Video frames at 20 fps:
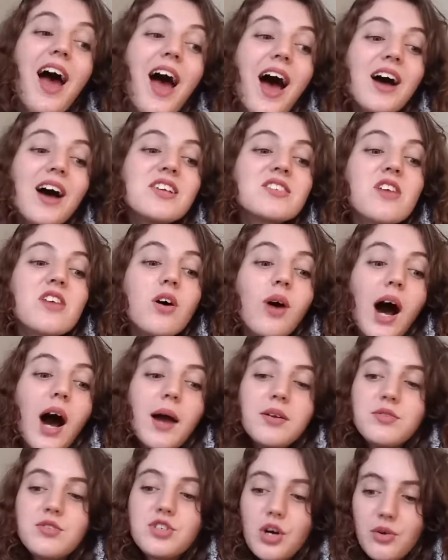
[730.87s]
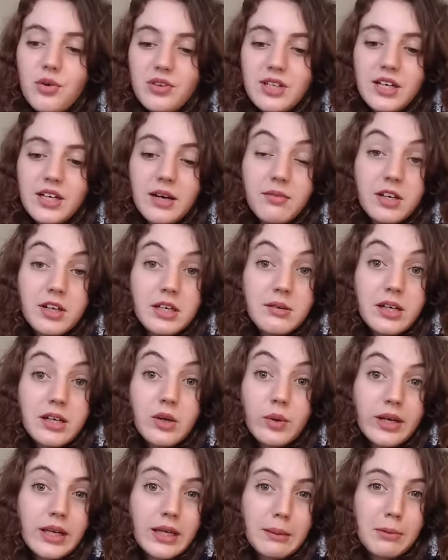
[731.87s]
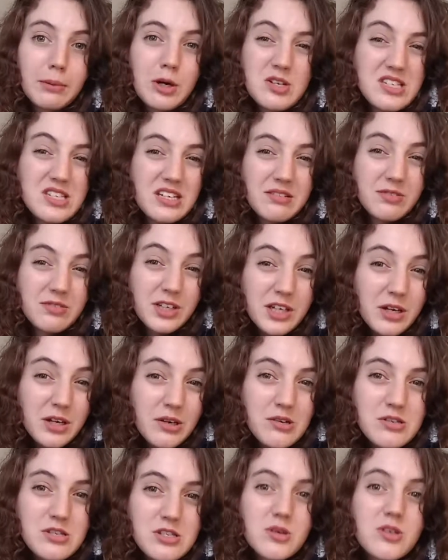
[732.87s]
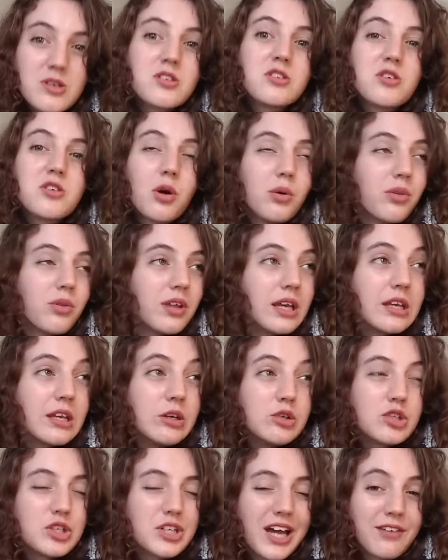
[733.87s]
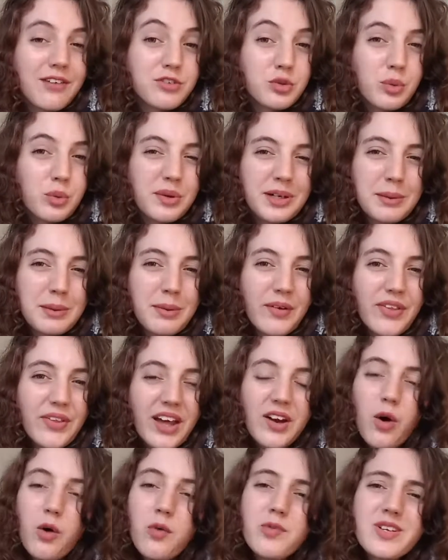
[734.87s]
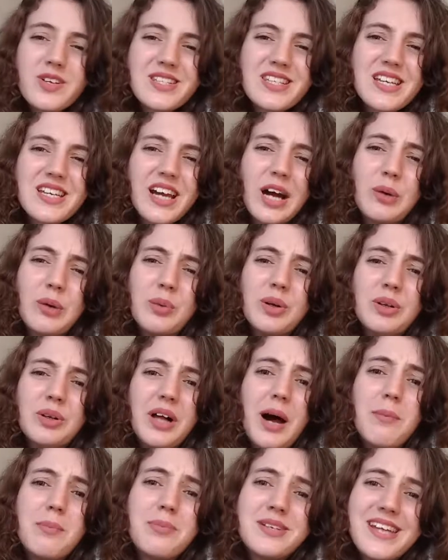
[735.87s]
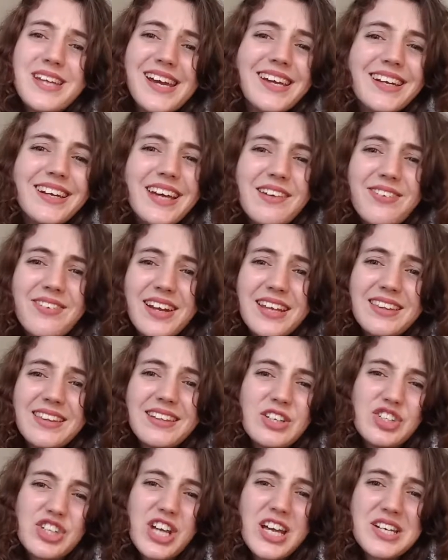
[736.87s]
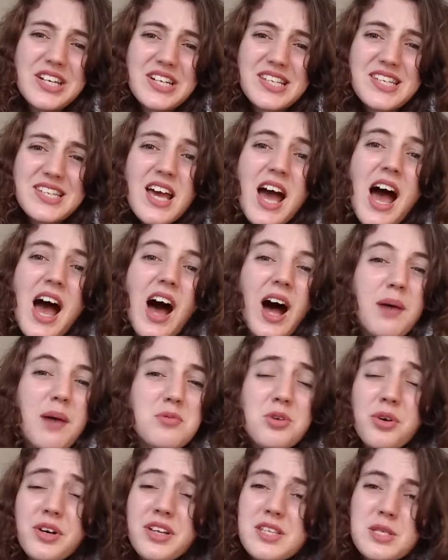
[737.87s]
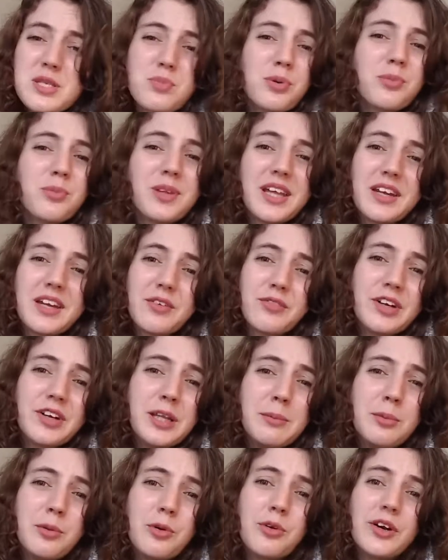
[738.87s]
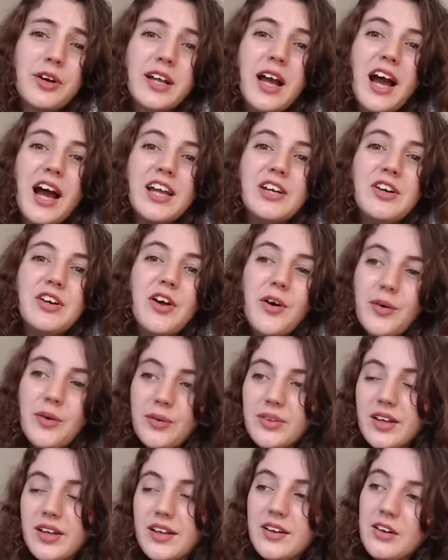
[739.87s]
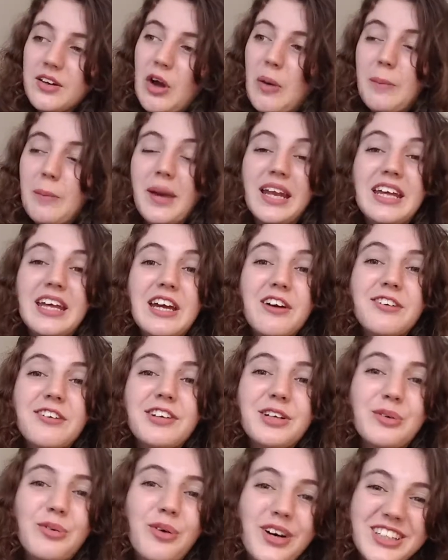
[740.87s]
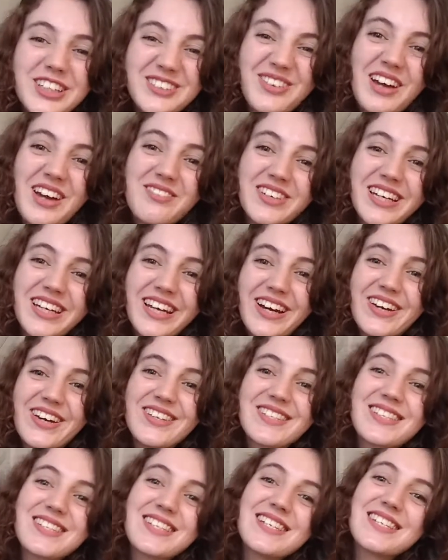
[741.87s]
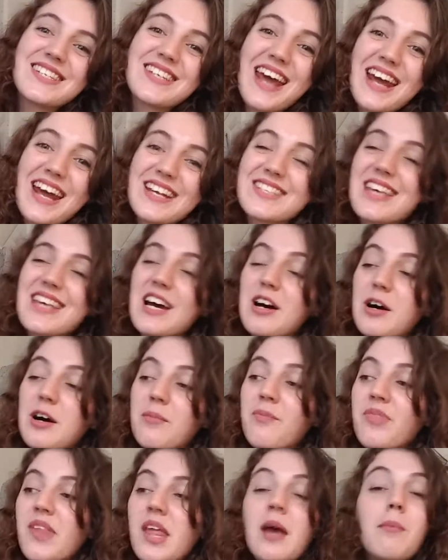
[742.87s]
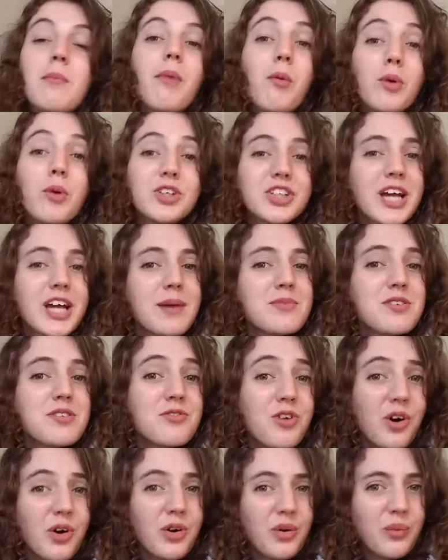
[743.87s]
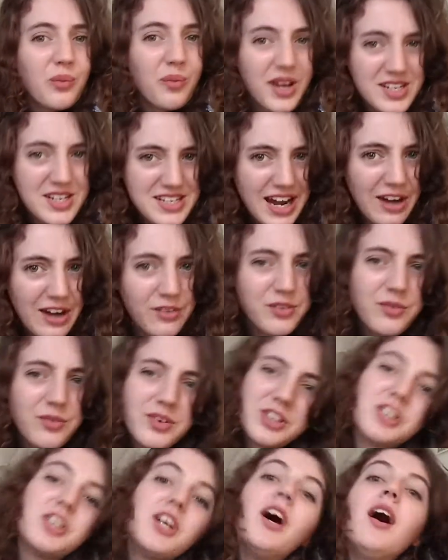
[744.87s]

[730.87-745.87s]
So I don't think I'm going to be quitting posting videos, so don't think you should have to worry about that. Obviously, I will update if anything changes. I'm sorry this is probably getting really boring. I know that not many of you watch my videos these days. My watch times have gone way down, which